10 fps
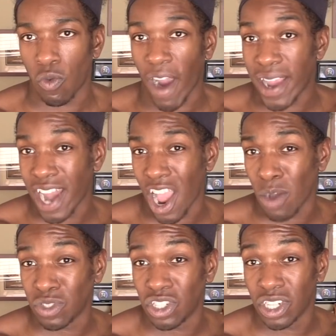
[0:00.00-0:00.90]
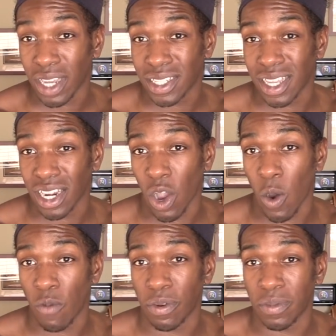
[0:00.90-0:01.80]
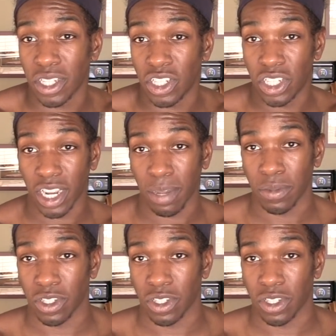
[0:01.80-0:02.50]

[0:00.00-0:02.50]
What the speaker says: Right now I'm just getting home from the gym,